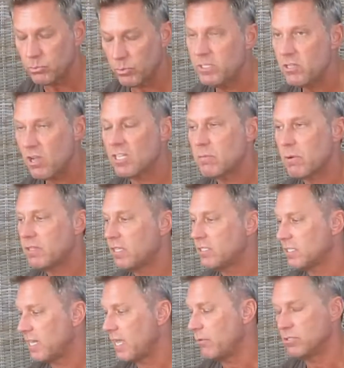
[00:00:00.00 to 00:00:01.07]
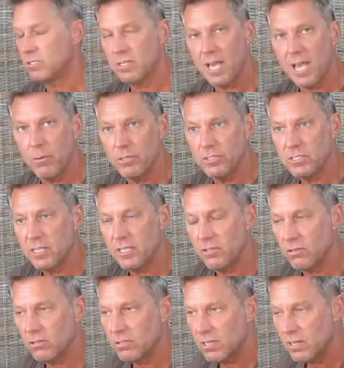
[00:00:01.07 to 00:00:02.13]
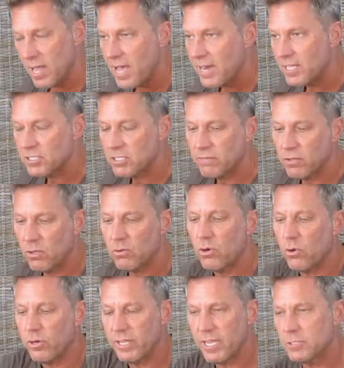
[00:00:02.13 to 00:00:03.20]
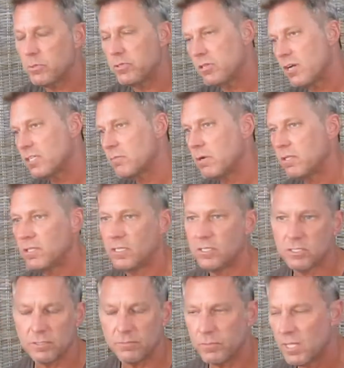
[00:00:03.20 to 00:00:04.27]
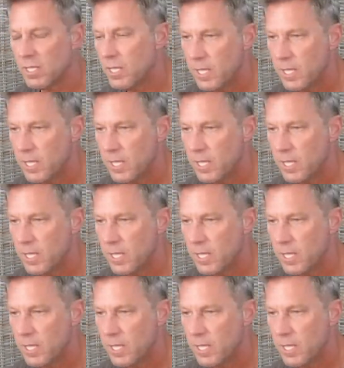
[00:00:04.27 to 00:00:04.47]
we talked about this," and I was I was either not asked to float, or yes, we talked about this, and